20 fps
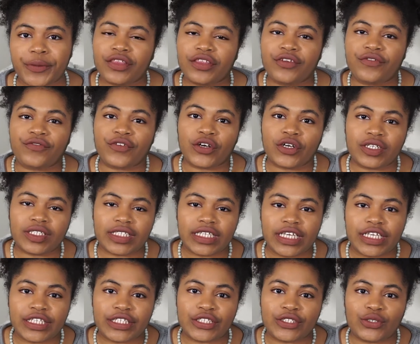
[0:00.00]
The first
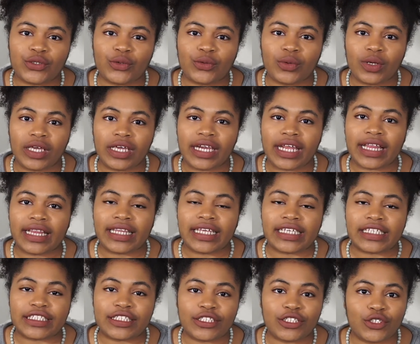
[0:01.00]
is to read at
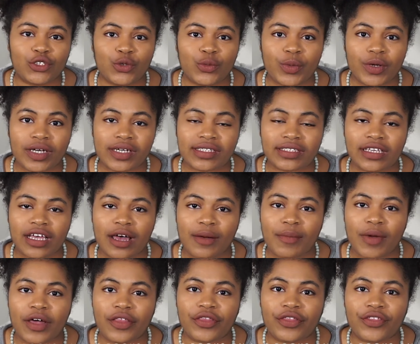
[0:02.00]
least 2 books a
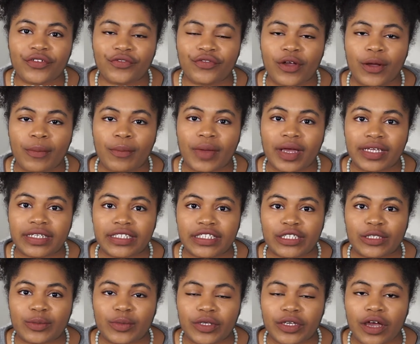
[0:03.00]
month from my
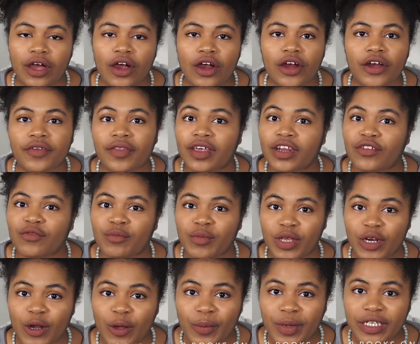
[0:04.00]
TBR that have
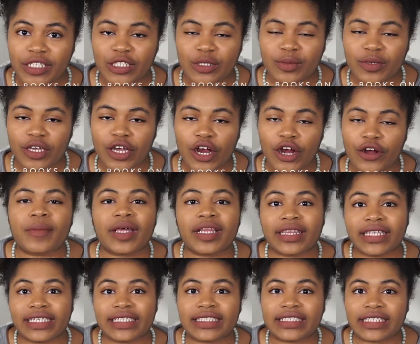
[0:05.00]
been on my TBR at
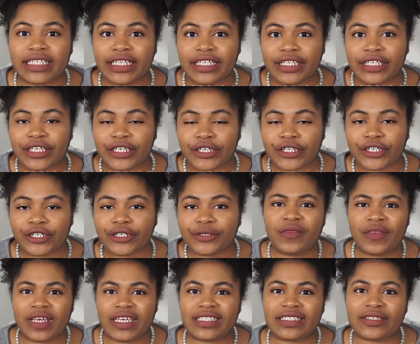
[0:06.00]
least a year.
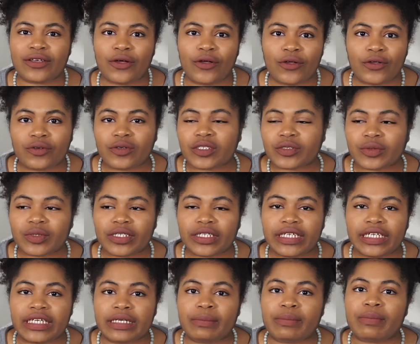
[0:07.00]
This goal was
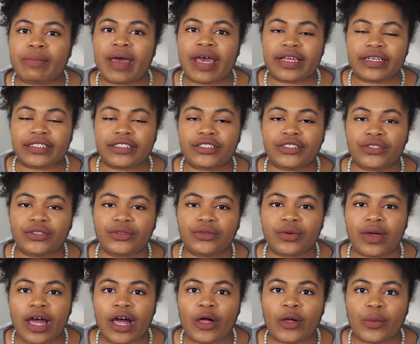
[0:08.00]
really meant to
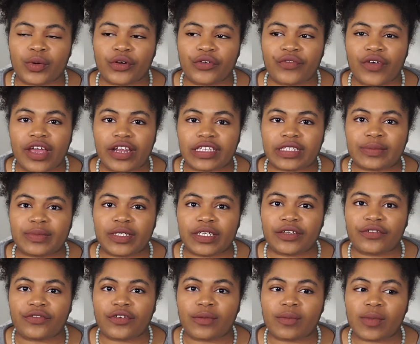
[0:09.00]
help prevent
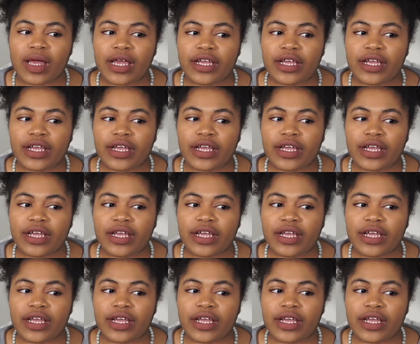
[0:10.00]
me from